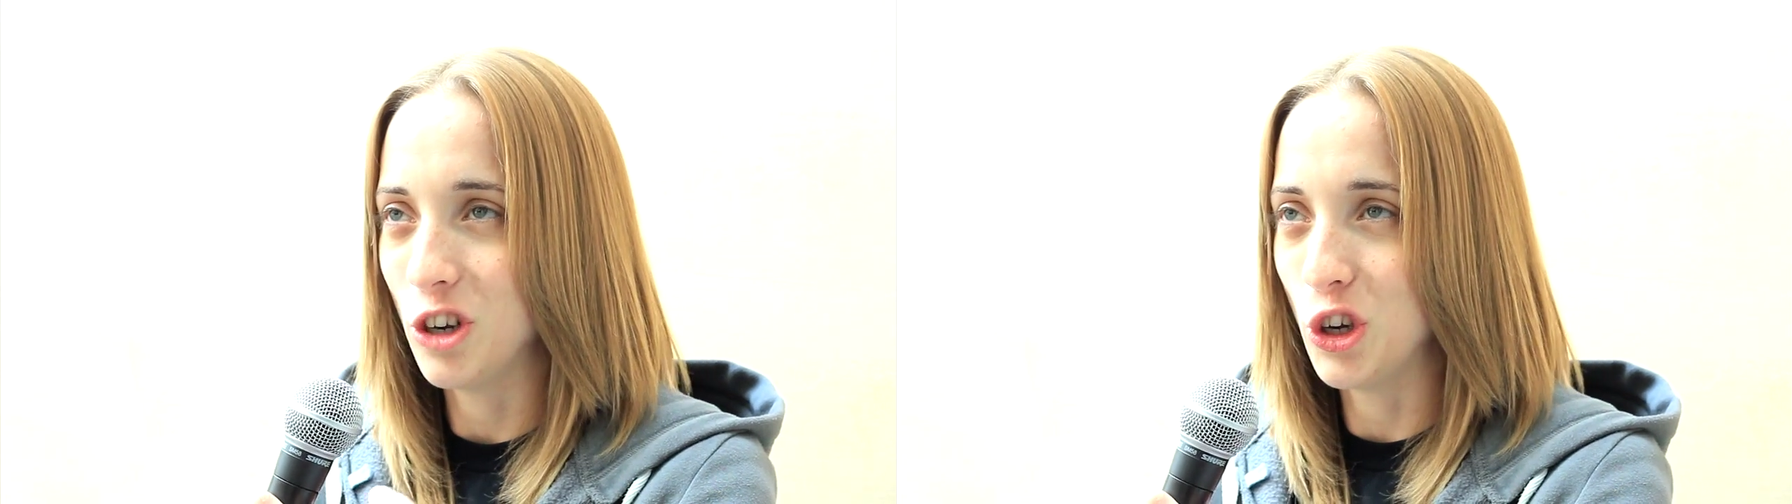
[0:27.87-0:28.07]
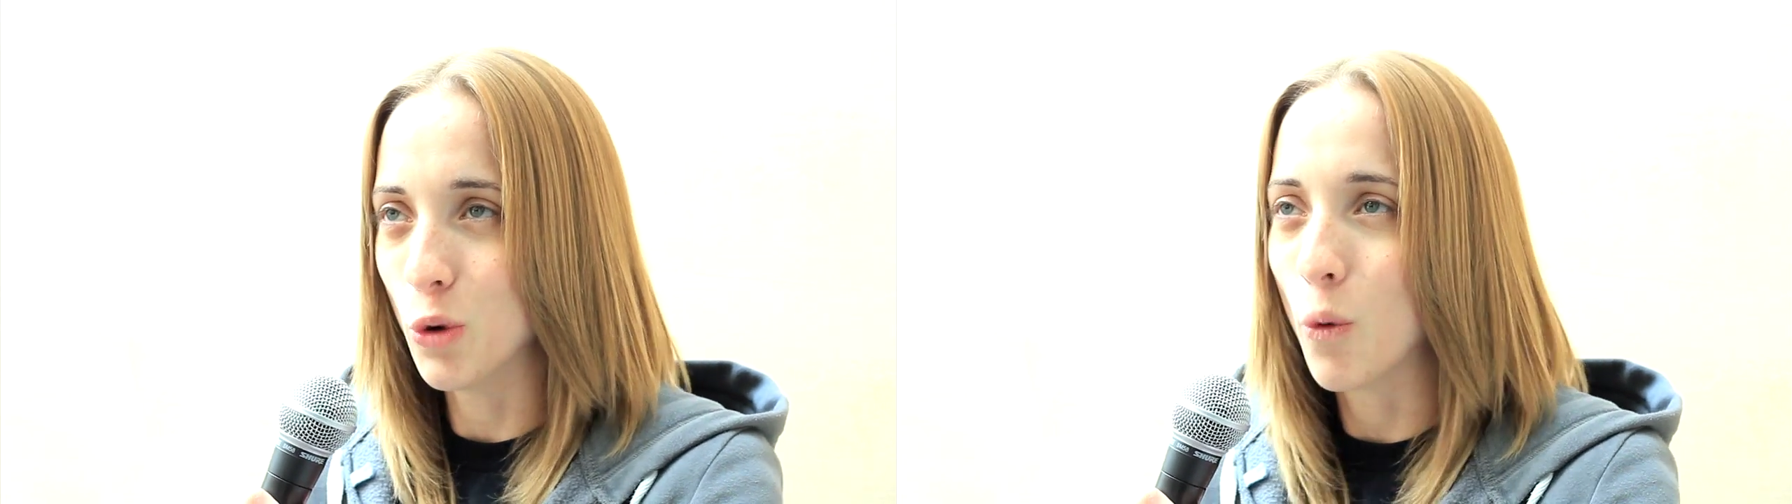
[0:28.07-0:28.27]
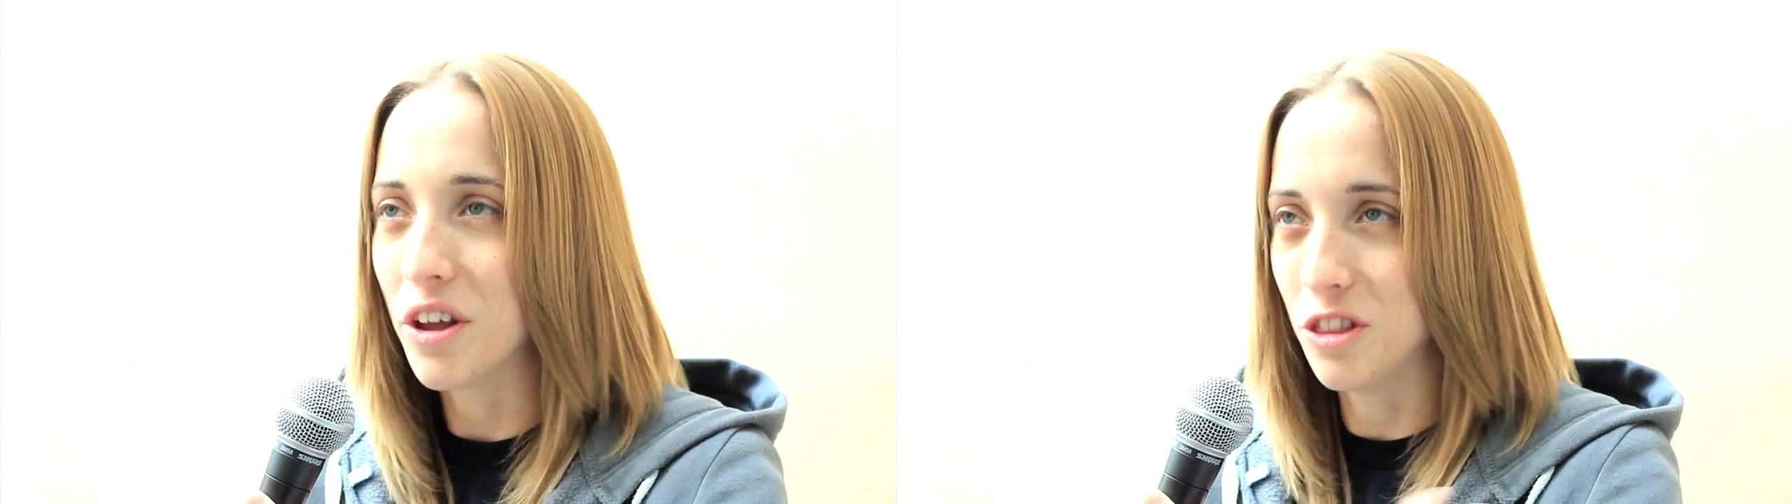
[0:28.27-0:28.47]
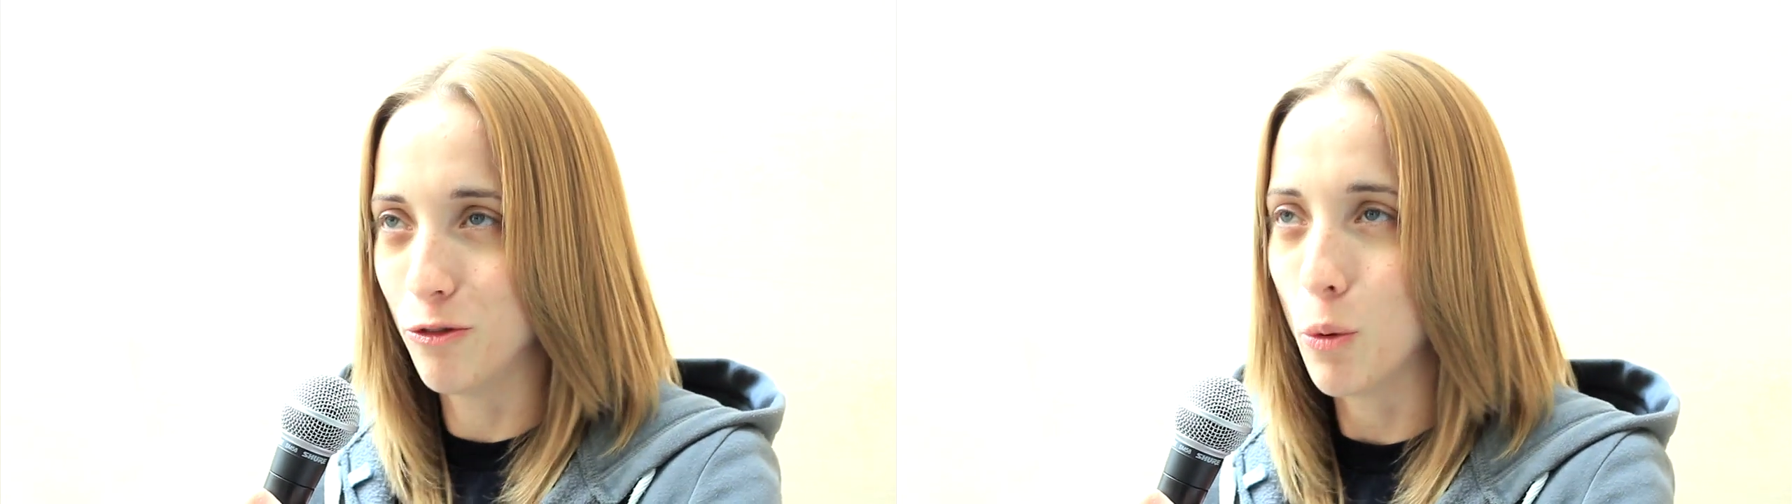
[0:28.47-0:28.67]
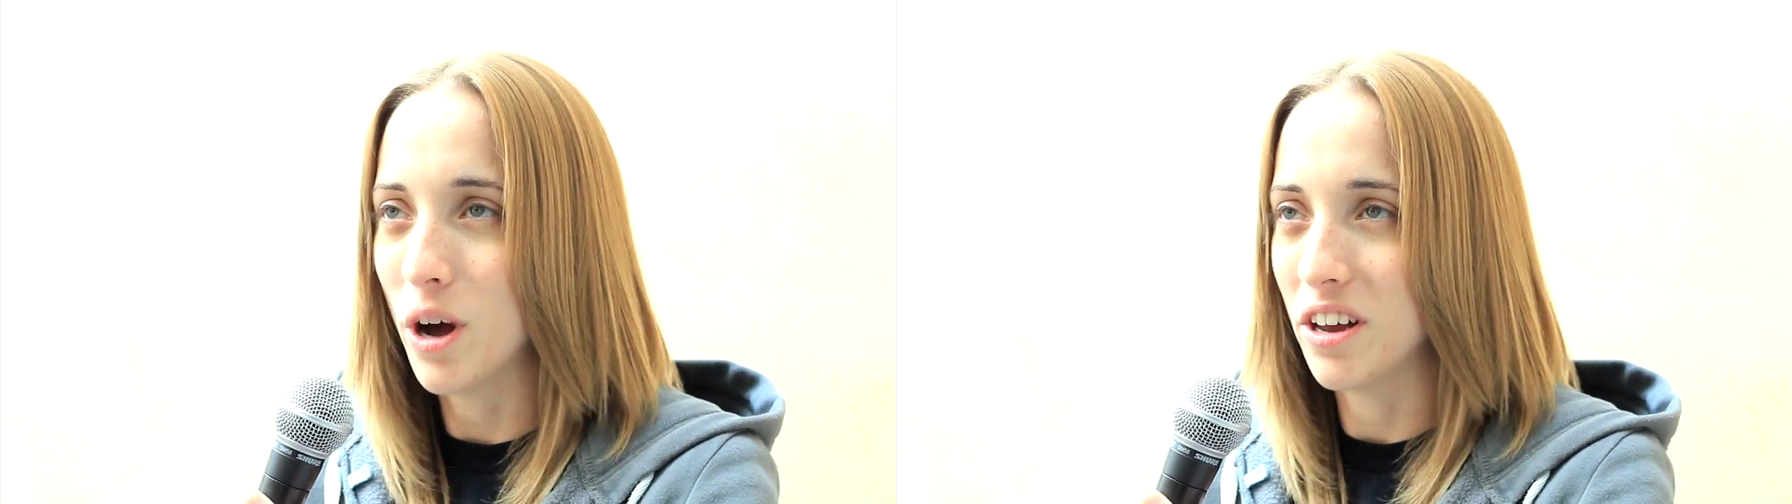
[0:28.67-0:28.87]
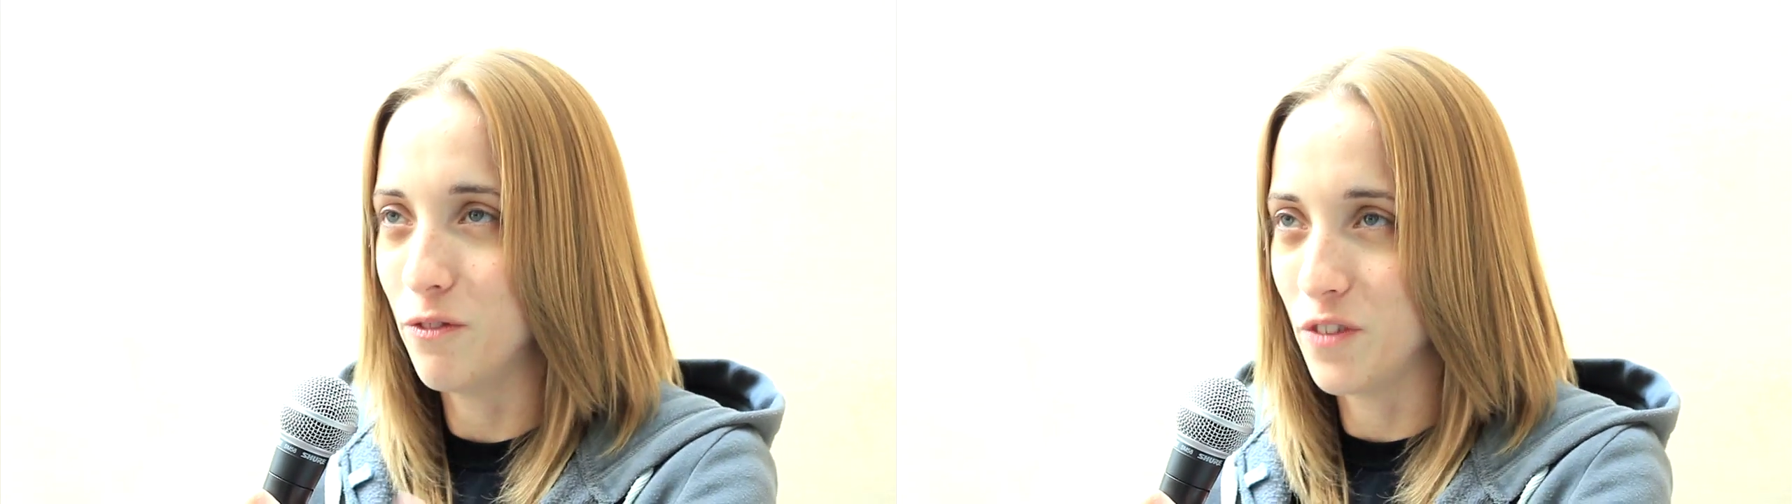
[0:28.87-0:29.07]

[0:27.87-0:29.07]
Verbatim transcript: you are the one